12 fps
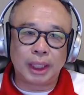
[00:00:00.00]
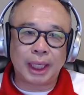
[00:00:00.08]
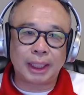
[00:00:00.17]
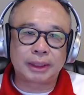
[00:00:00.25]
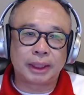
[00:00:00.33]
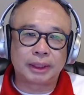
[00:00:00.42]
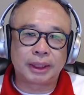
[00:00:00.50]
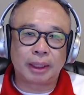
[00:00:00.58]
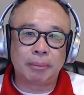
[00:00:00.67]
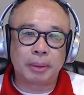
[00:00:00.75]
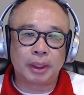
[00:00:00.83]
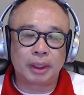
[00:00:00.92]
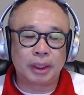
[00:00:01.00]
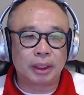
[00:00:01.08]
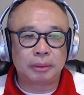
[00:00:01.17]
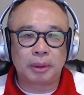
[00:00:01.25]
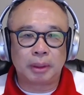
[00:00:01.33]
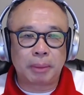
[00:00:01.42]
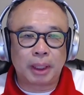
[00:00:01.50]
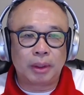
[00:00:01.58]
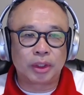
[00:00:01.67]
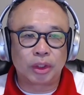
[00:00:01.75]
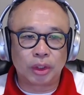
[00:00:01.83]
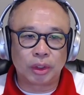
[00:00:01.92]
last December, about
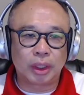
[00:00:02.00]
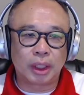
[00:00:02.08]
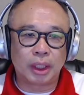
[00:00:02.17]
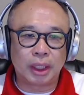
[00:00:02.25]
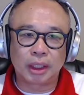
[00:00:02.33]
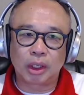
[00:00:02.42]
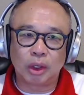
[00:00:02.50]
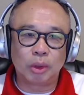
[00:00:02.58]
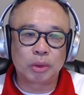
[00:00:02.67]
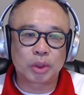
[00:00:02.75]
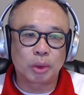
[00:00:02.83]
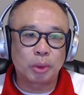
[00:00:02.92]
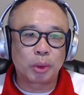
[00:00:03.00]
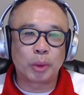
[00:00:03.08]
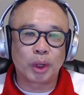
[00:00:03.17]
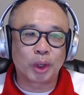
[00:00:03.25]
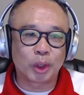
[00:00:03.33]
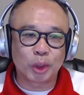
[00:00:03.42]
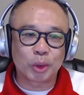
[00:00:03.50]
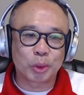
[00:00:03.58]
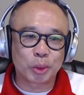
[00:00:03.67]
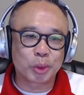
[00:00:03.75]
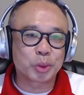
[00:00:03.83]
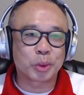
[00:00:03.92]
a year ago, so we went on a
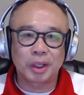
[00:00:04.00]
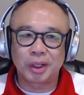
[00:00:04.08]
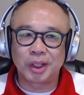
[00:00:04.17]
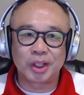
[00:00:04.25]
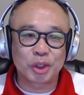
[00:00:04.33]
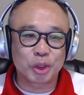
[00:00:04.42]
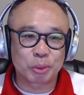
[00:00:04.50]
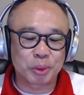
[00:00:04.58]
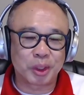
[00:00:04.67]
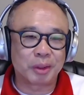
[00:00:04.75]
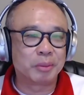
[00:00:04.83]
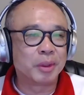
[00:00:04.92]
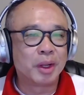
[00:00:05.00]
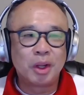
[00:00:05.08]
cruise with the leadership team.